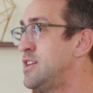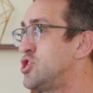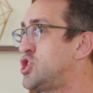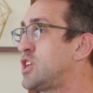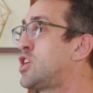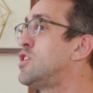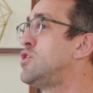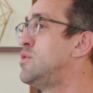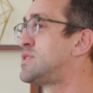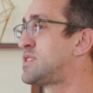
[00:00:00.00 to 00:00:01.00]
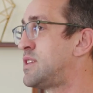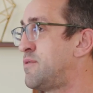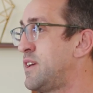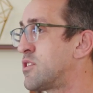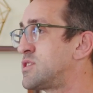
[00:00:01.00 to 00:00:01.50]
She could use this to
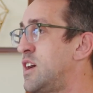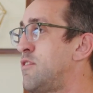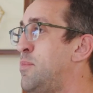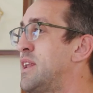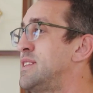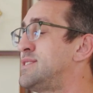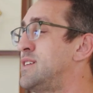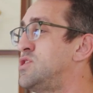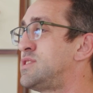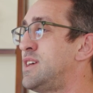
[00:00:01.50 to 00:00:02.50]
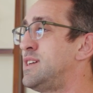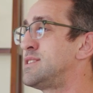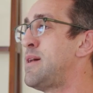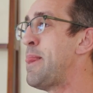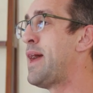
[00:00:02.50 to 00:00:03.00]
feed herself, but instead she
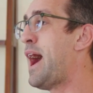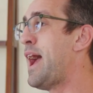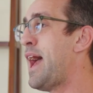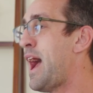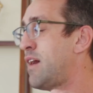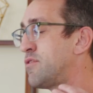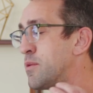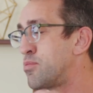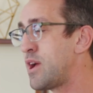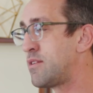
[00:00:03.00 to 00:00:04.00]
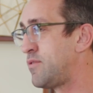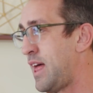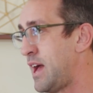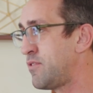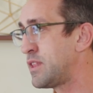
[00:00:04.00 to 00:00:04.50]
says, I have the bread of
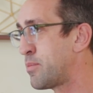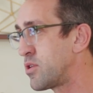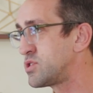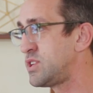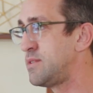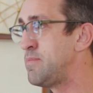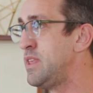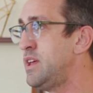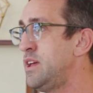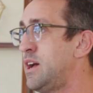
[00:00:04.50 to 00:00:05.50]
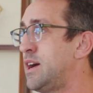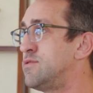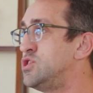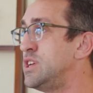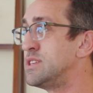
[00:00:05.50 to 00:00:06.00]
life in the person
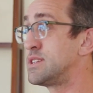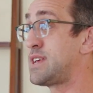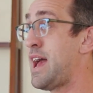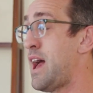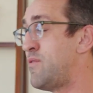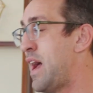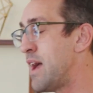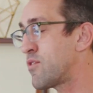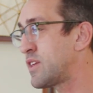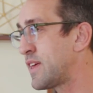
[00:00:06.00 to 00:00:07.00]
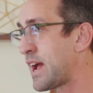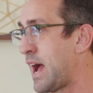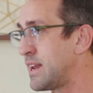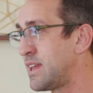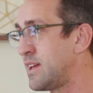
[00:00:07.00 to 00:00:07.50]
of Jesus. I have everything
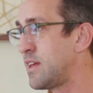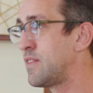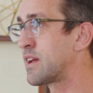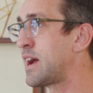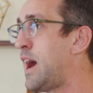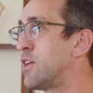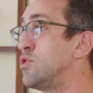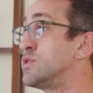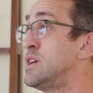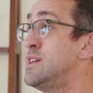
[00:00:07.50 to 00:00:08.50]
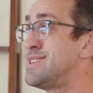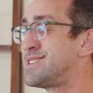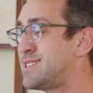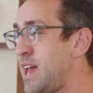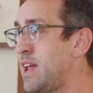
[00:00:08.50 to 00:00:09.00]
I need in the God who's
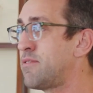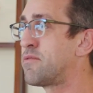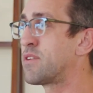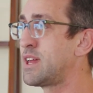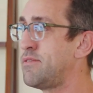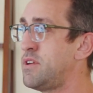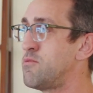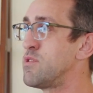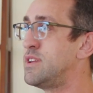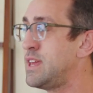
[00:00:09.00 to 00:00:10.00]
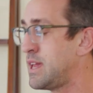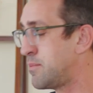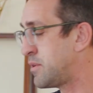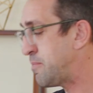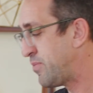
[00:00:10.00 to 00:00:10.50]
saved, forgiven,
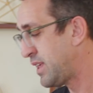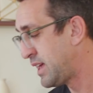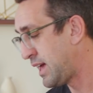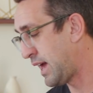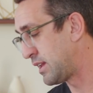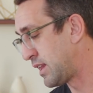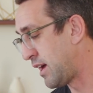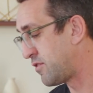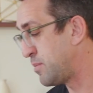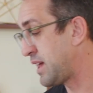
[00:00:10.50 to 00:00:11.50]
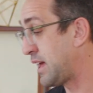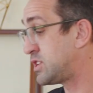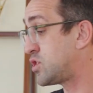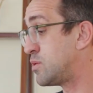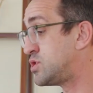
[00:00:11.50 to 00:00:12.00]
redeemed, and loved me.
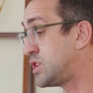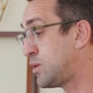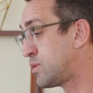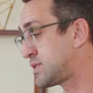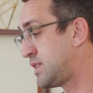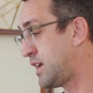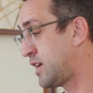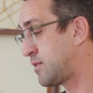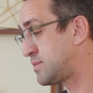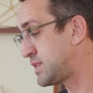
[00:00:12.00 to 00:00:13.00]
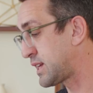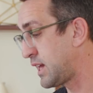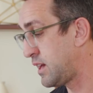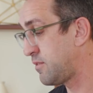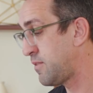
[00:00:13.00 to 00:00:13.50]
And so she was there to
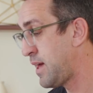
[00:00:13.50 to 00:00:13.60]
give.